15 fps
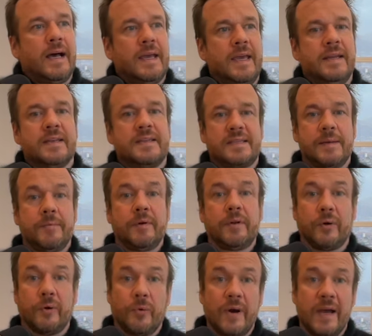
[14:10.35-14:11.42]
In a
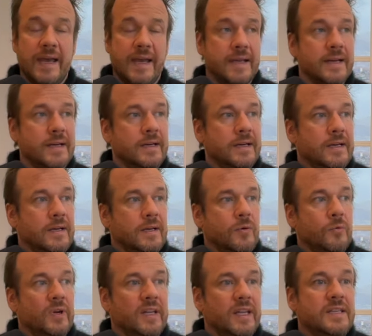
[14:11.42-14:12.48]
similar way,
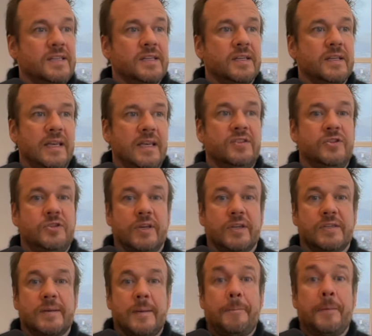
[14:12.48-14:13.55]
religion is
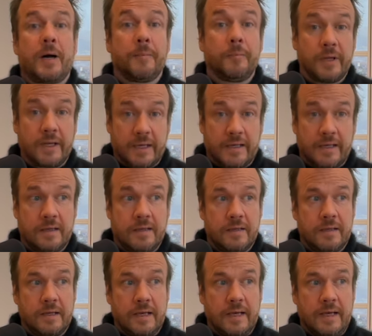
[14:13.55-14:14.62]
just public
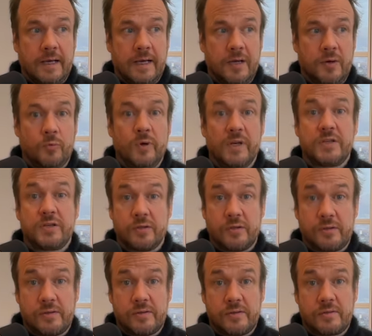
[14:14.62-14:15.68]

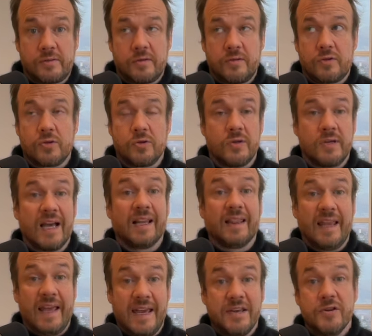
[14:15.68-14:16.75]
rituals to
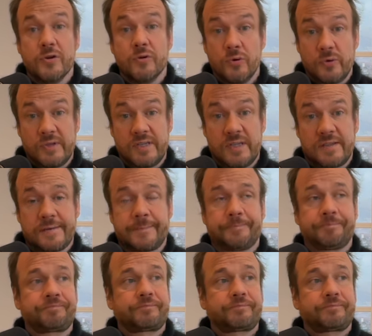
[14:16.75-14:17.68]
allay neuroses.